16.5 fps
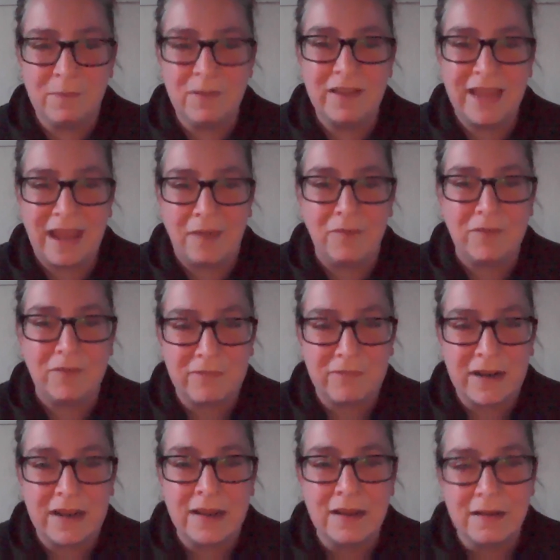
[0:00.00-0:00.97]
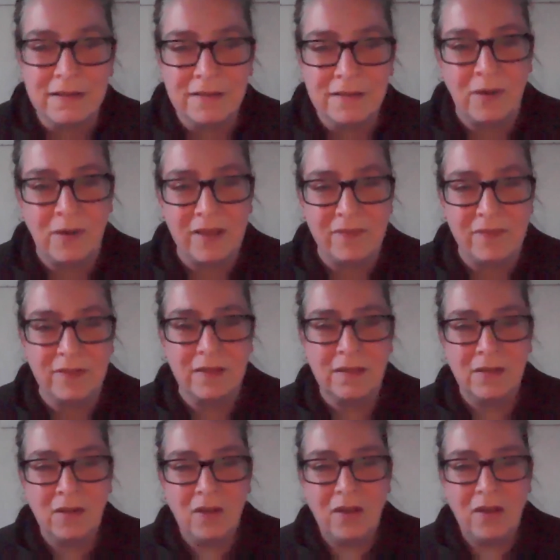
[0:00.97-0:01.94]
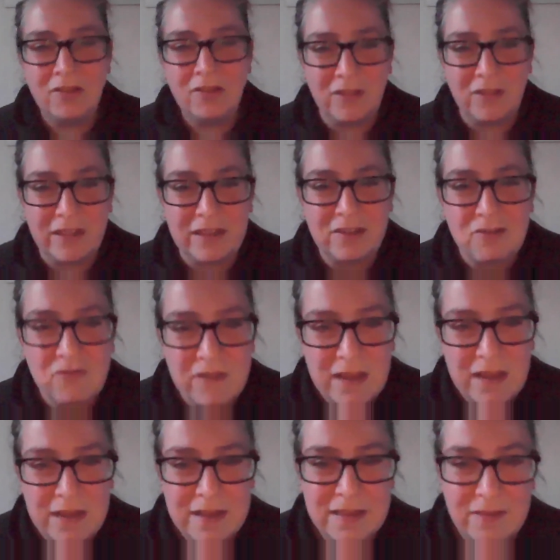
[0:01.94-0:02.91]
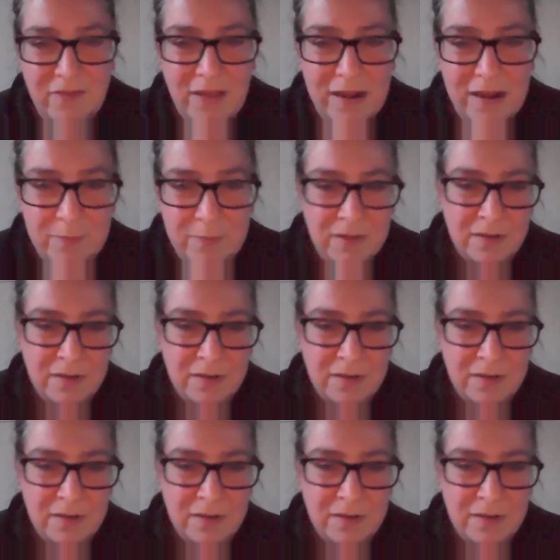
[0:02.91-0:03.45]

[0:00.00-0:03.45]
to count the rings or whatever. So these trees developed